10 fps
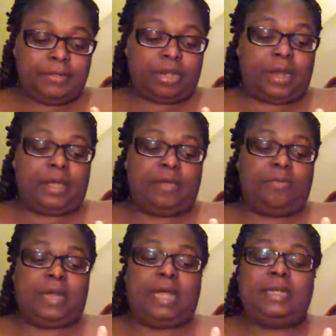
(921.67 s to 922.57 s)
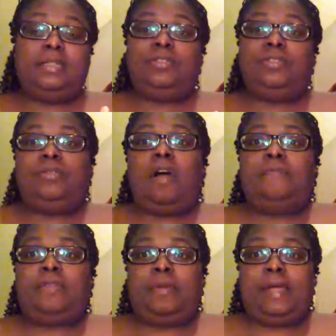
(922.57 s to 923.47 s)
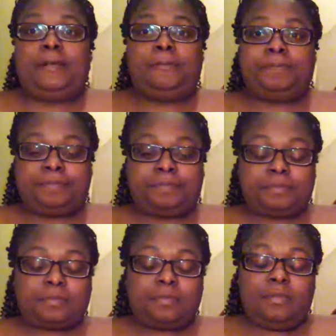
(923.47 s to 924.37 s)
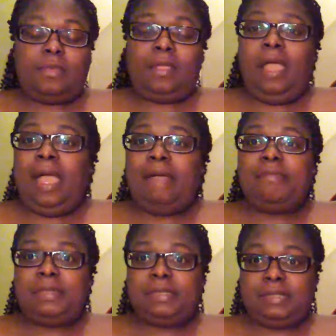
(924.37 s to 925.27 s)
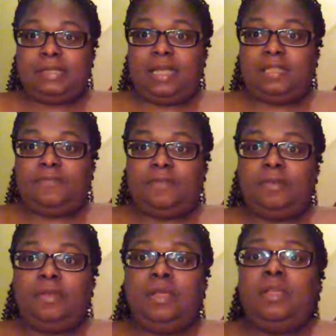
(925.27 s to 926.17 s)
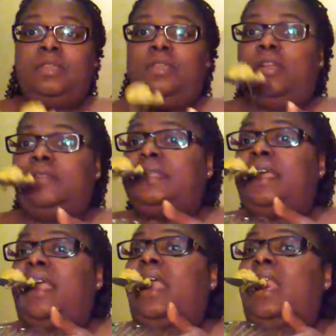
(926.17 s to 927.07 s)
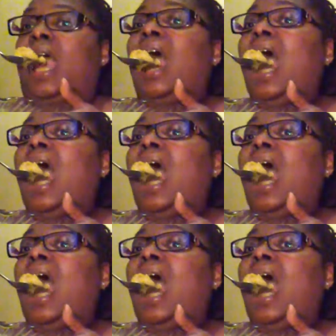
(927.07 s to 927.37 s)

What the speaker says: Trying to get what I need to do off the ground and have it be successful. You know what I'm saying?